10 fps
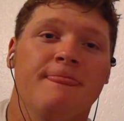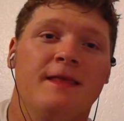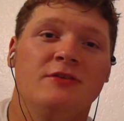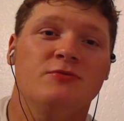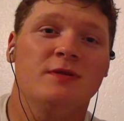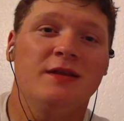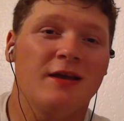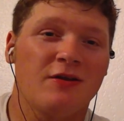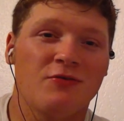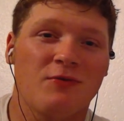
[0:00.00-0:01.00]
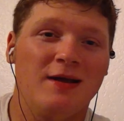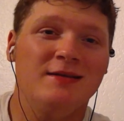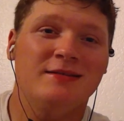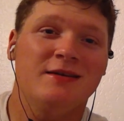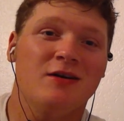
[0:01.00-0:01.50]
It's really a
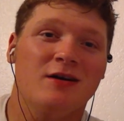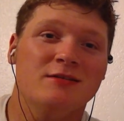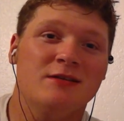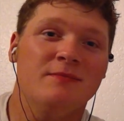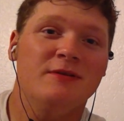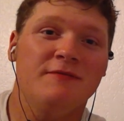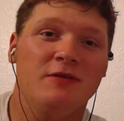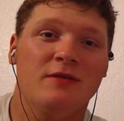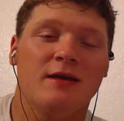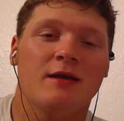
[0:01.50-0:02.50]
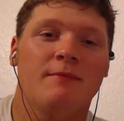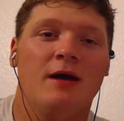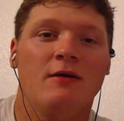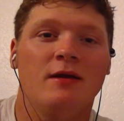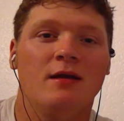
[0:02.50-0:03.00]
crazy concept if you think
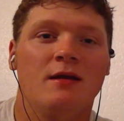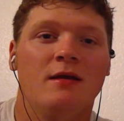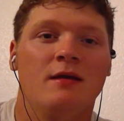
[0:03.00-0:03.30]
about it.